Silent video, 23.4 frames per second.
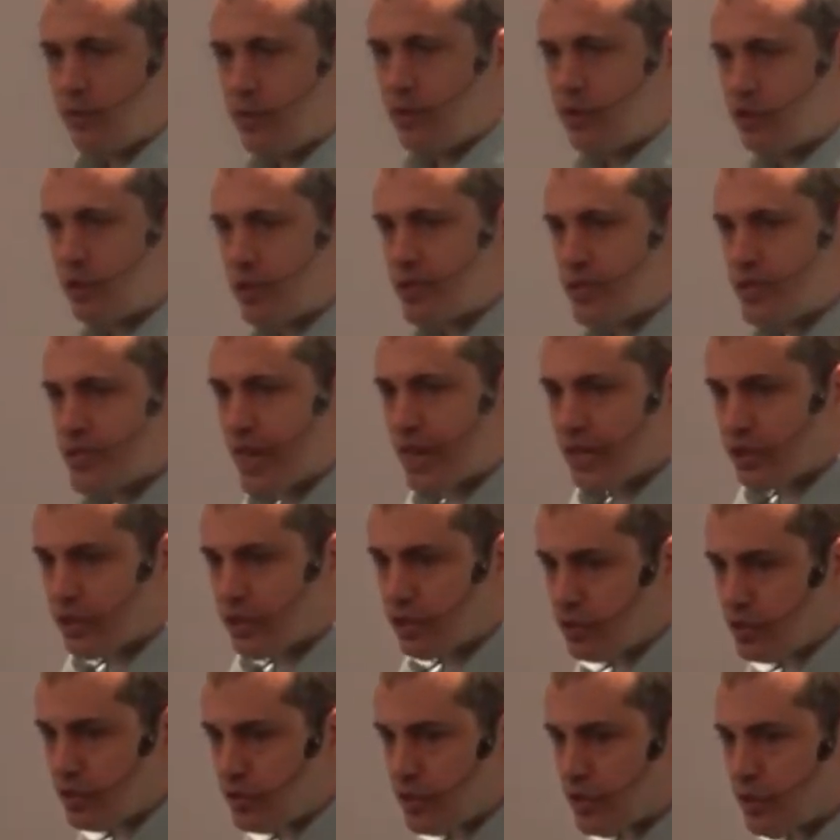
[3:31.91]
And these
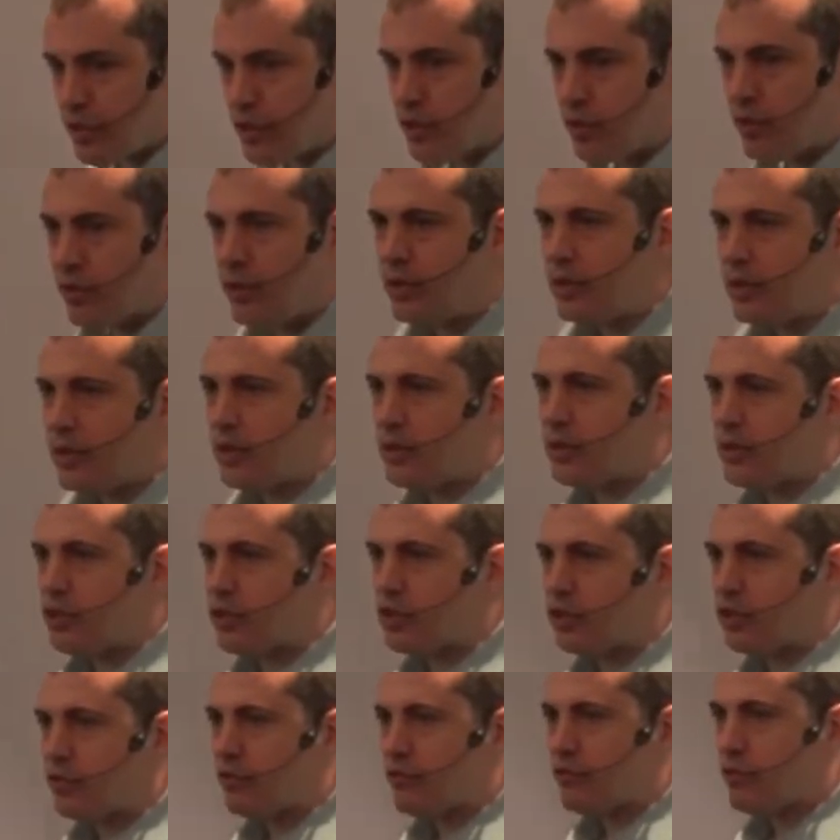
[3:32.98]
transactions are encoded in a
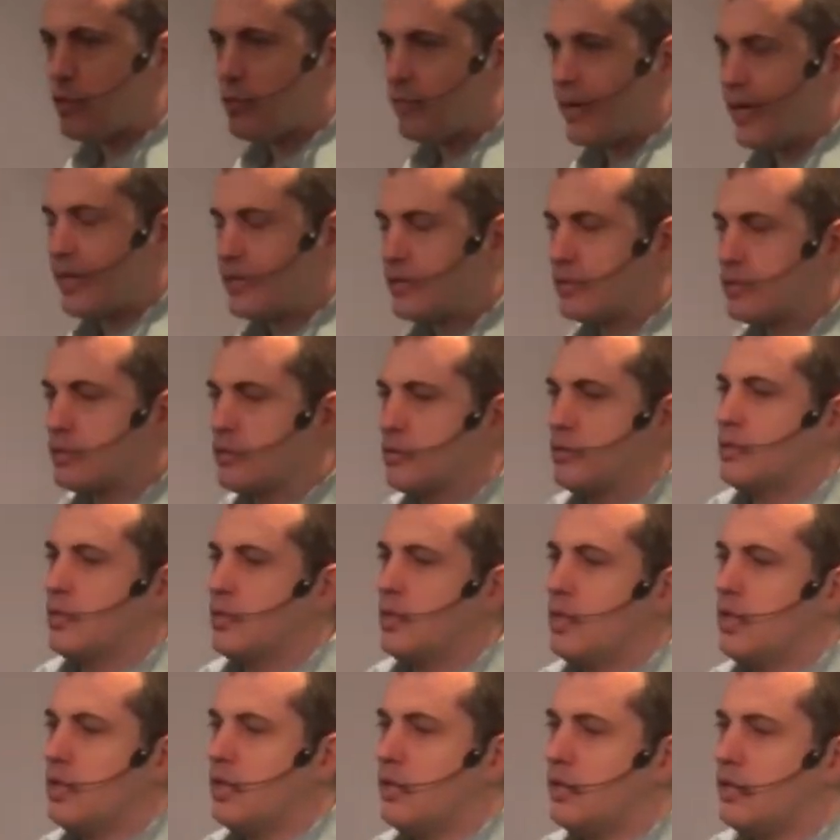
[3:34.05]
digital format.
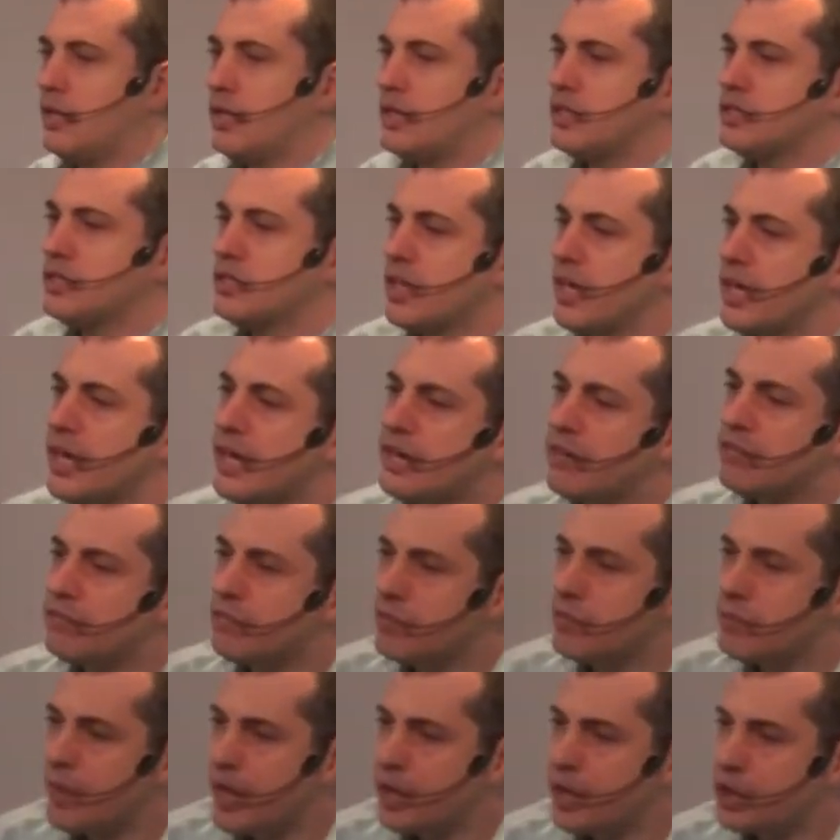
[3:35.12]
They contain
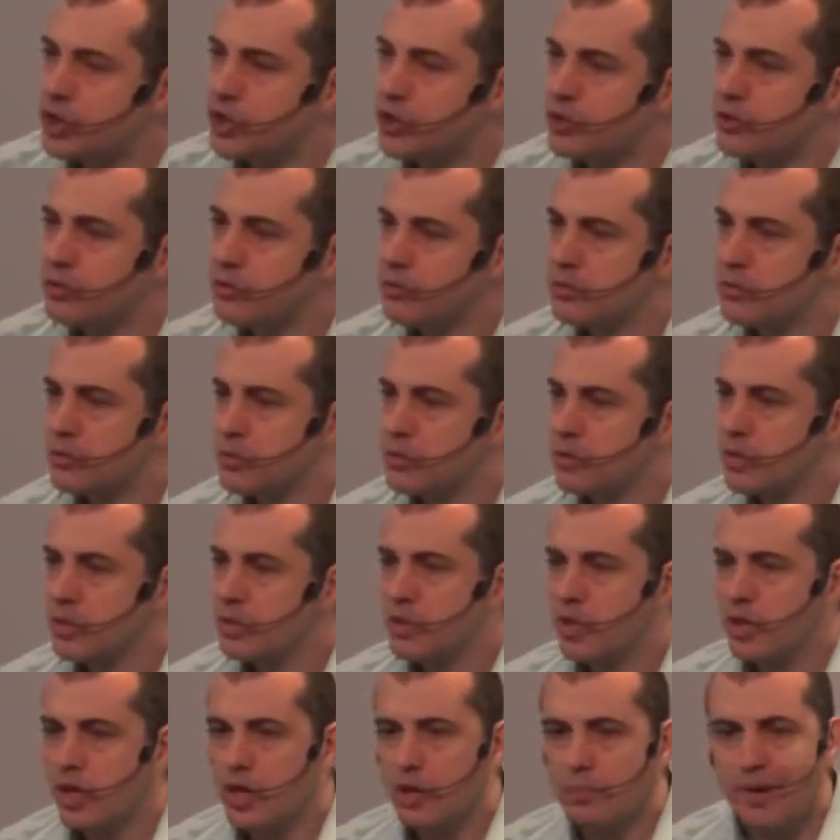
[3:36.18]
information
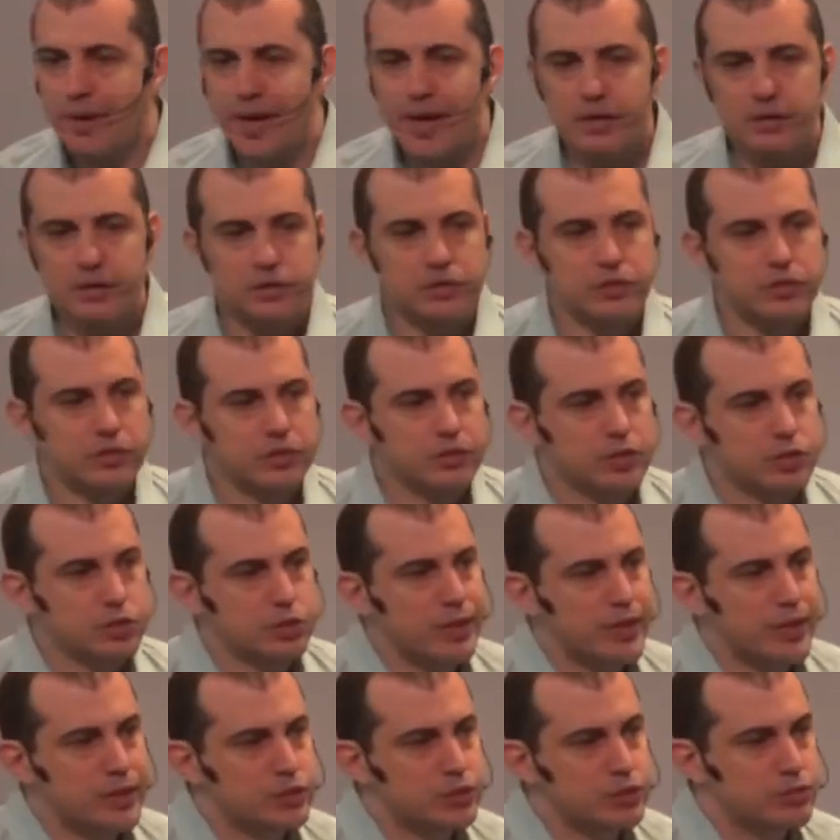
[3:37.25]
about the
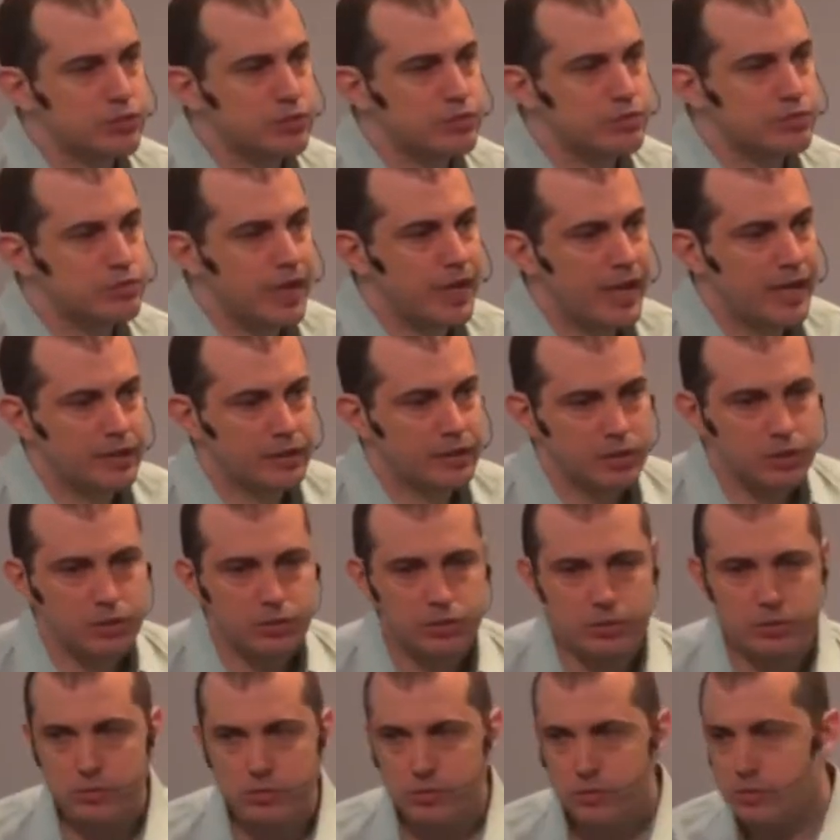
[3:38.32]
transfer of
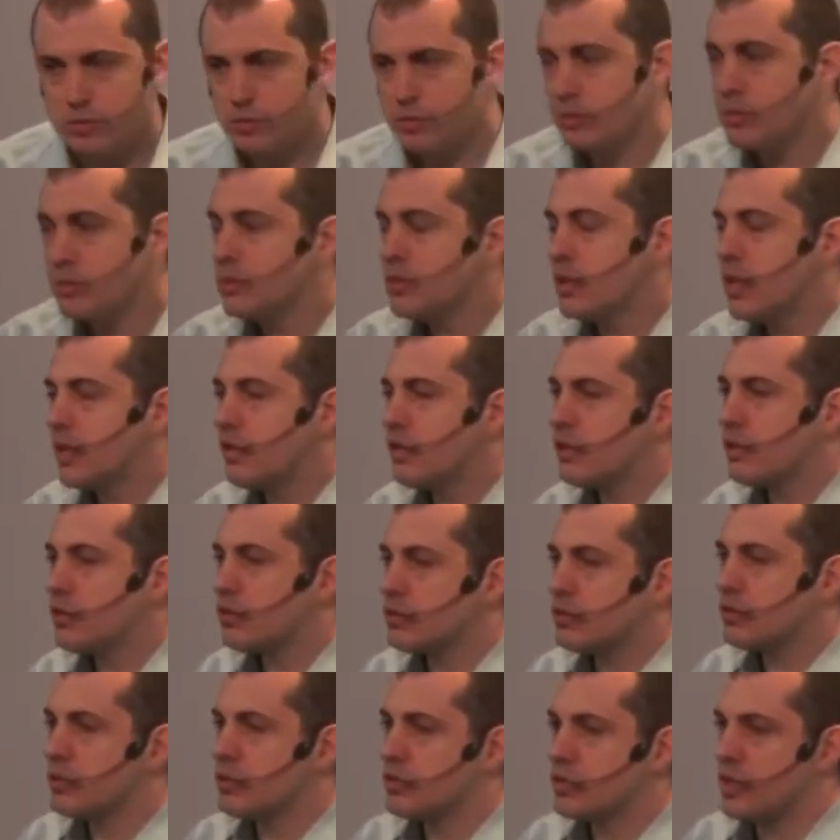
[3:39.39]
value and the
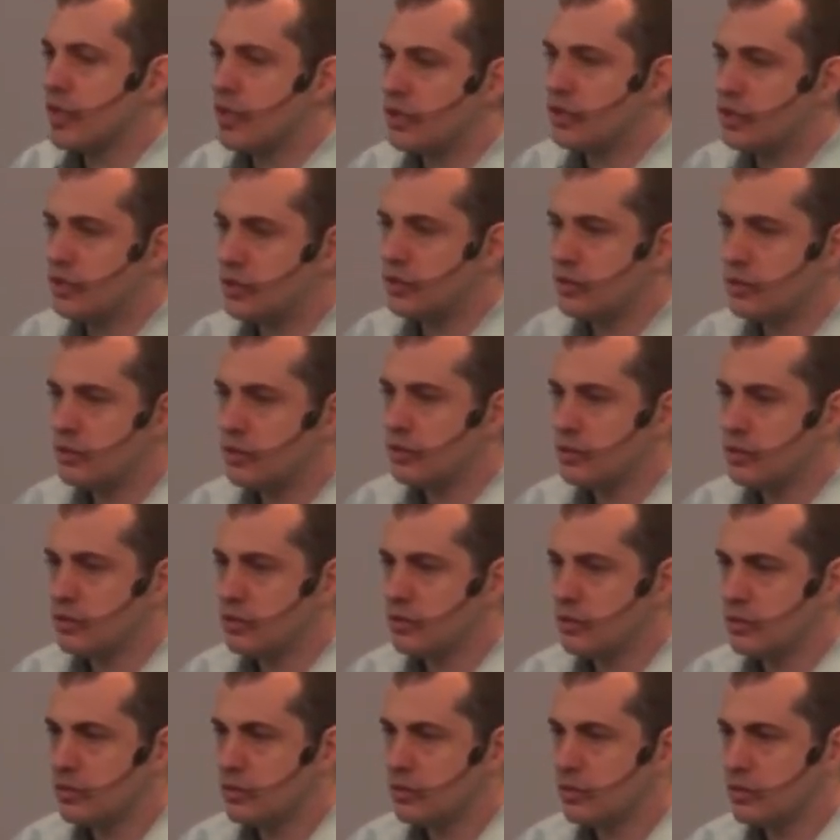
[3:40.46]
authorization
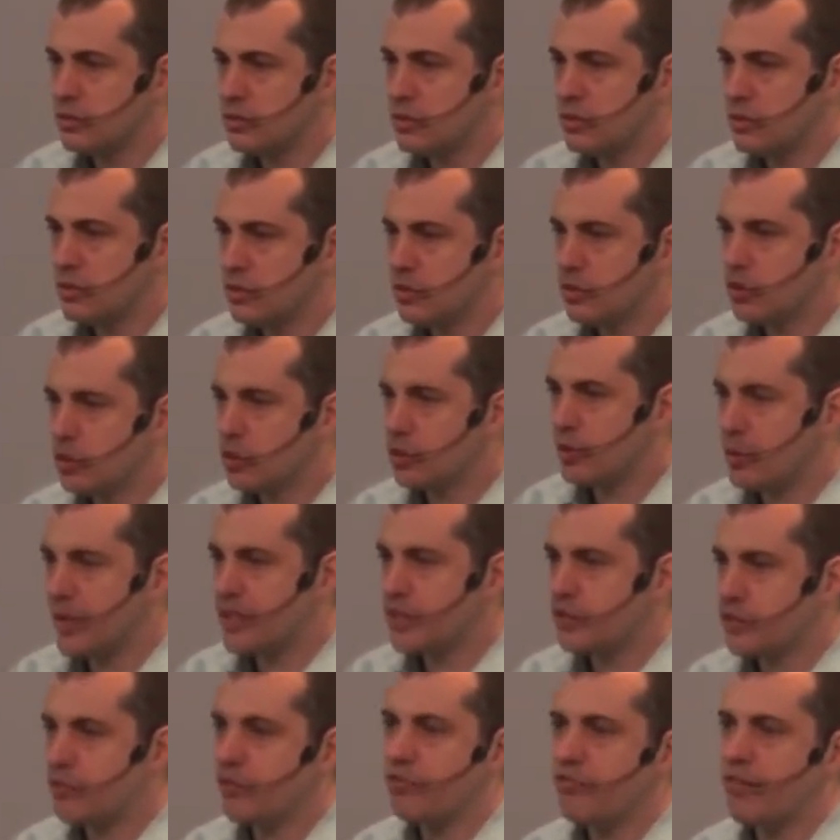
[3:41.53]
to
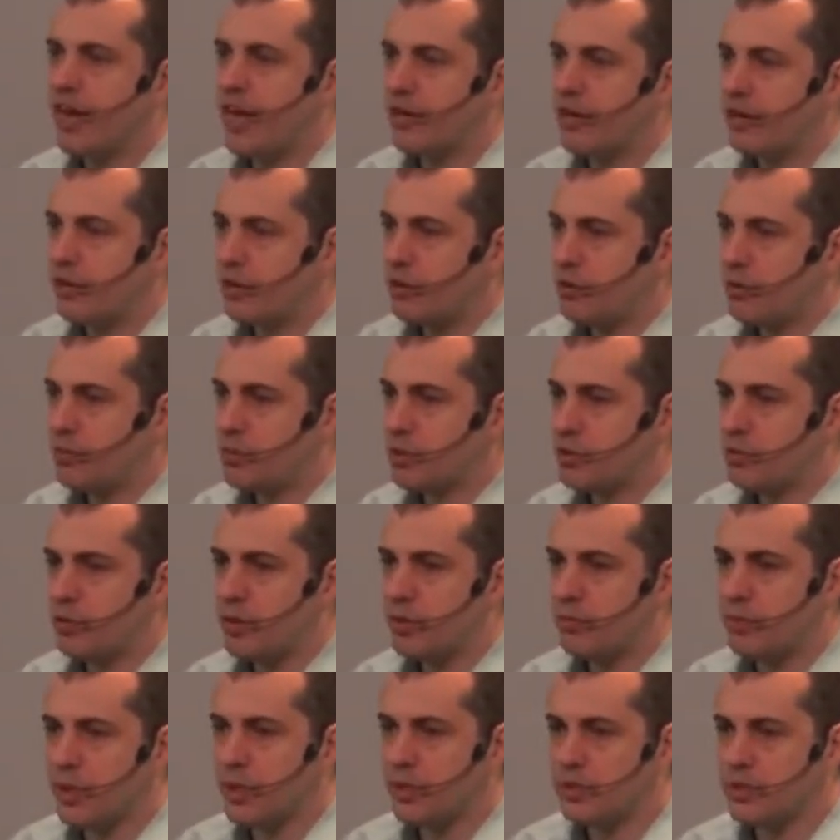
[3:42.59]
transfer value
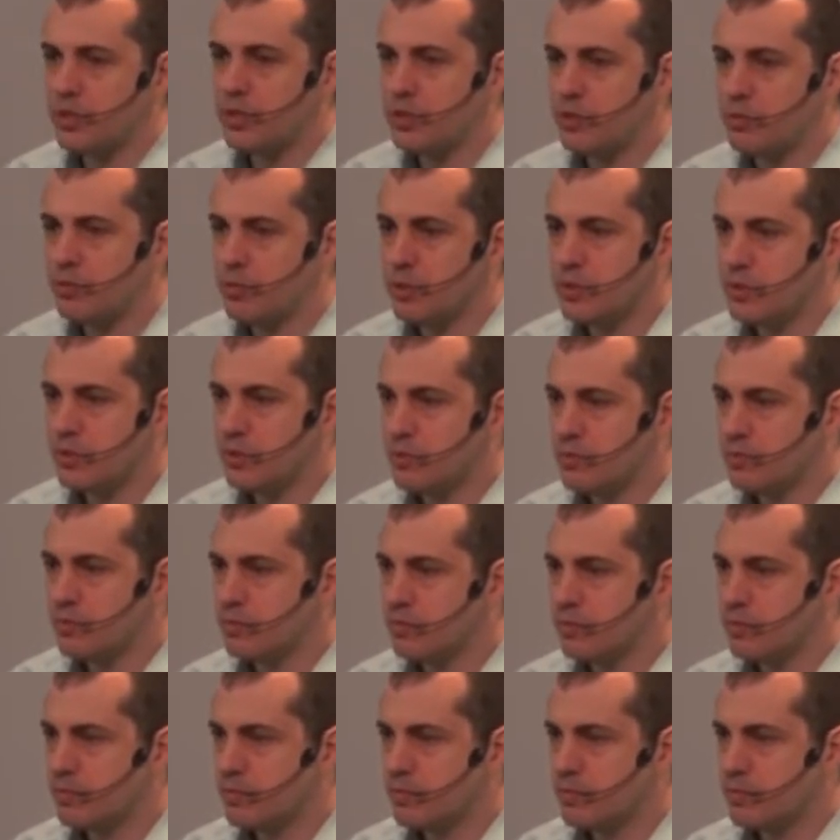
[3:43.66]
between participants.